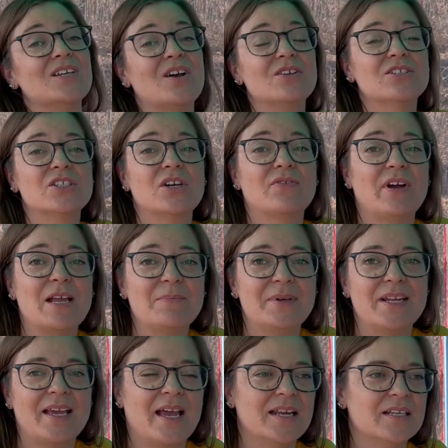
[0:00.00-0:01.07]
they all start
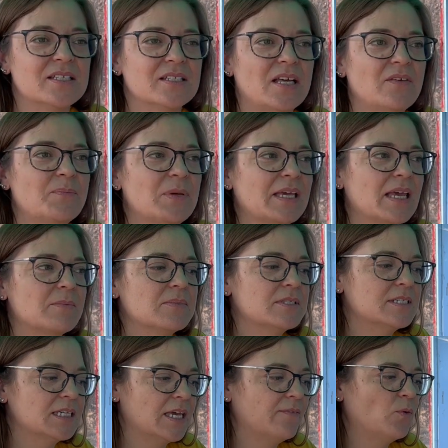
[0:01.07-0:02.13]
ripening, I just love being able
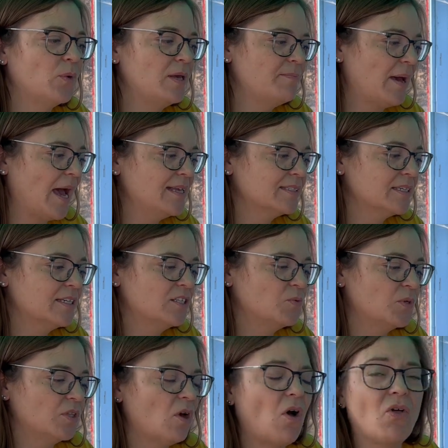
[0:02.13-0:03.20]
to give away baskets
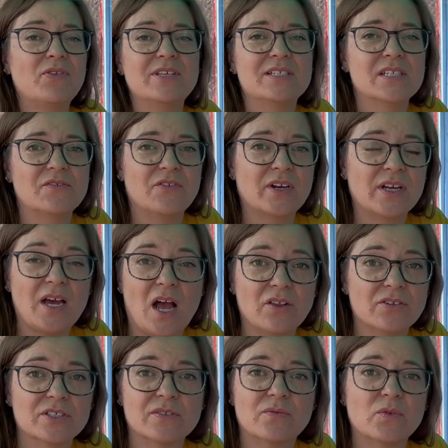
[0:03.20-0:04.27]
with all these different
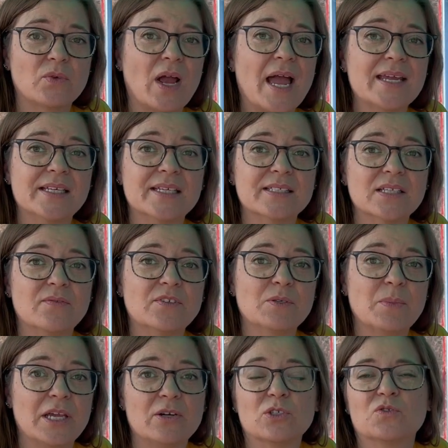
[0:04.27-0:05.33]
colors and varieties of
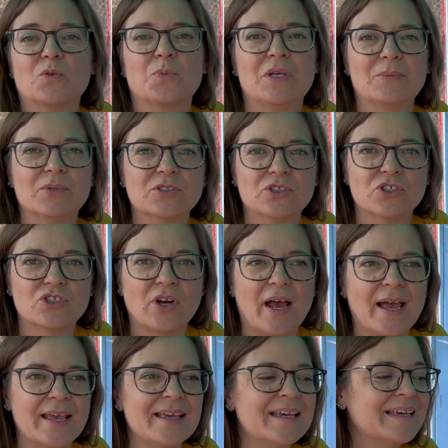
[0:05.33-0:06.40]
tomatoes for people to
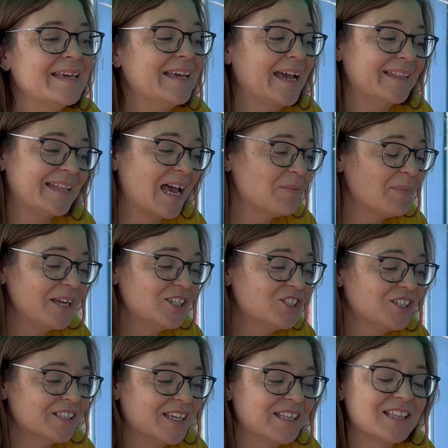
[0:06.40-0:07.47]
try. And that might
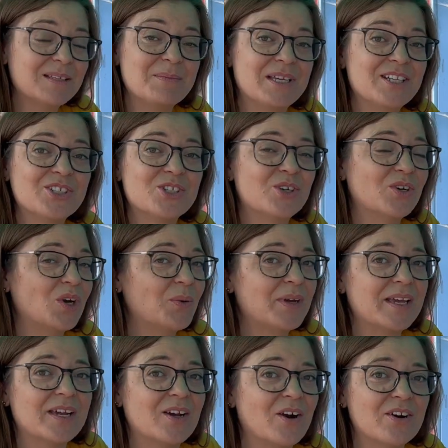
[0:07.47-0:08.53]
just get them into growing
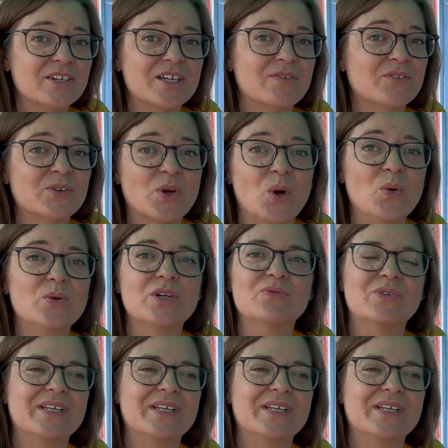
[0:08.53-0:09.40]
a garden of their own and